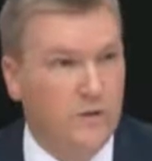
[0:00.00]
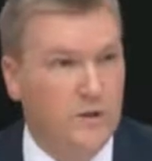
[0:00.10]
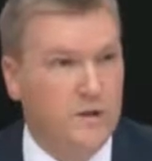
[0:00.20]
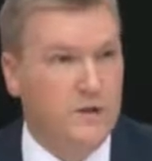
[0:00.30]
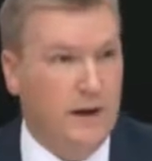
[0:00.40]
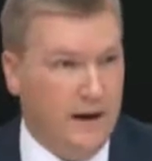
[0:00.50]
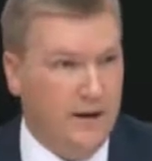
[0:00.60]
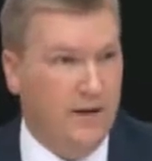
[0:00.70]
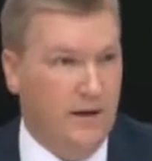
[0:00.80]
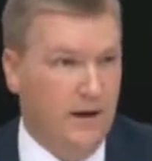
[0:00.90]
of which
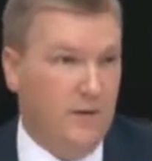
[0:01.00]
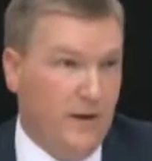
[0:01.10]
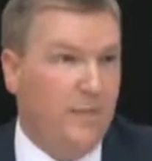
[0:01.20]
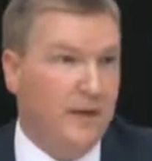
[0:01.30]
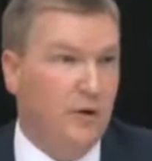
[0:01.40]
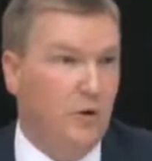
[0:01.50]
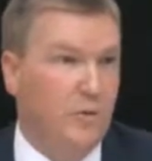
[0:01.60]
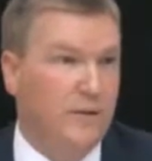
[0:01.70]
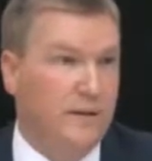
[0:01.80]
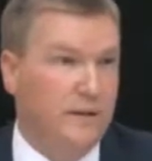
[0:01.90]
are family
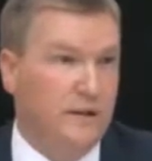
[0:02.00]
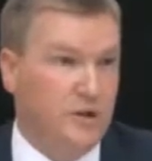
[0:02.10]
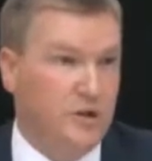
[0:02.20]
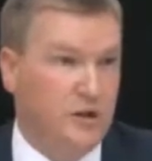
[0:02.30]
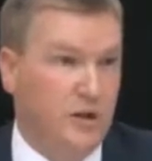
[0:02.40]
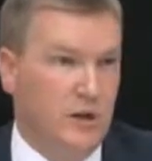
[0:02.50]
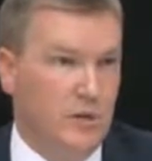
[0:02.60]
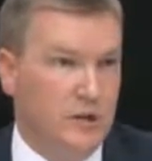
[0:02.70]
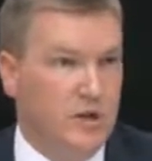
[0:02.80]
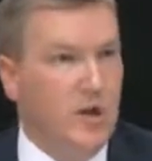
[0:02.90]
homes as such,
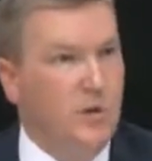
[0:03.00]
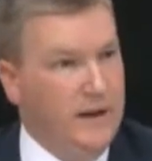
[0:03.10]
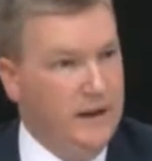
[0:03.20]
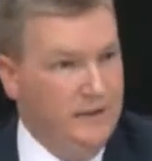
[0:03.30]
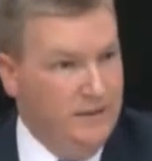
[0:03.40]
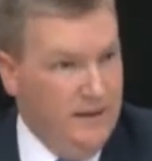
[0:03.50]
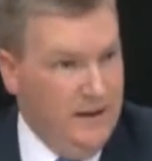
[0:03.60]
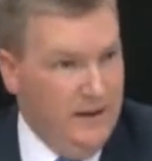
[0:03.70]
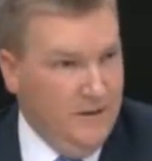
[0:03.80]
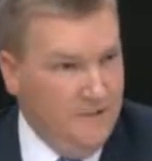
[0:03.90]
which are now in
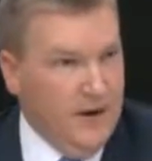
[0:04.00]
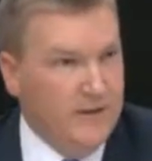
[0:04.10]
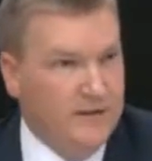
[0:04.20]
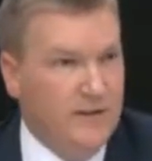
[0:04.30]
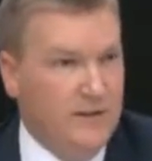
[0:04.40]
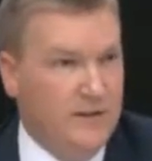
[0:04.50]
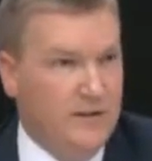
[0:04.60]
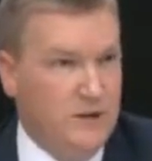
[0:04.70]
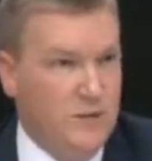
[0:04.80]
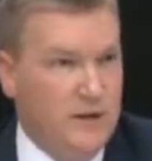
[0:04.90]
a very serious
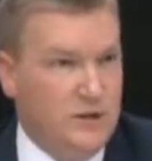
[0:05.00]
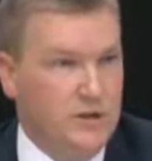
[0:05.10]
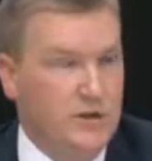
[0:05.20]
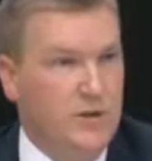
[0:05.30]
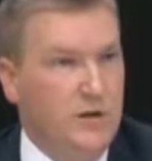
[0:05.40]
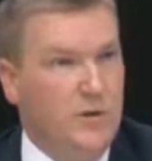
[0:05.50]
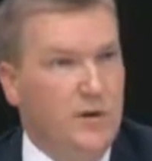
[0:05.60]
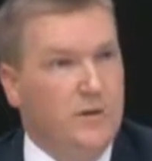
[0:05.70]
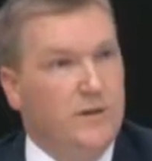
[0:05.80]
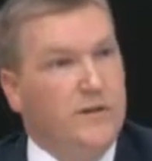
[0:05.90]
situation
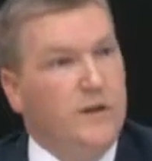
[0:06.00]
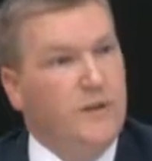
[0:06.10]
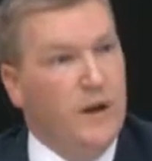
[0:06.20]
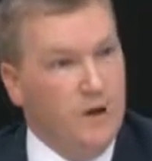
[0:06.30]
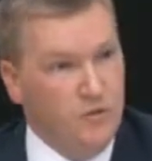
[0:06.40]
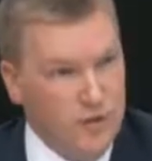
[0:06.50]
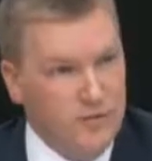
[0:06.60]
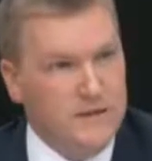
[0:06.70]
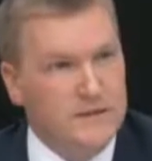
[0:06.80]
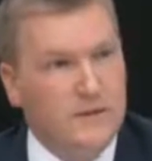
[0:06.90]
where there is either
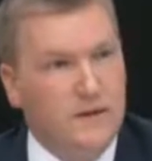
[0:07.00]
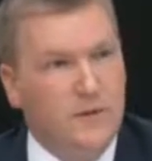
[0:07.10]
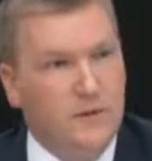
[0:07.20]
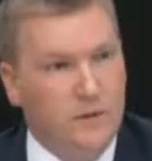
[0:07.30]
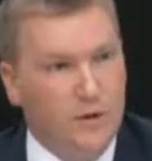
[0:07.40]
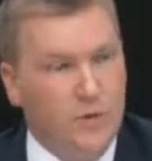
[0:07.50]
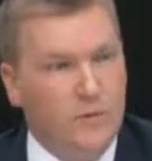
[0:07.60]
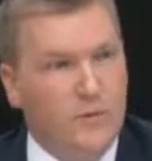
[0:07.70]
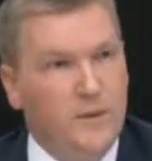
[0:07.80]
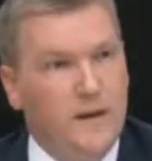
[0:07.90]
agreement for the home
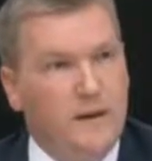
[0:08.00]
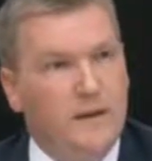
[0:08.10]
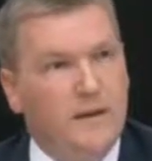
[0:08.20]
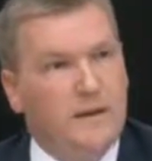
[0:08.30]
to be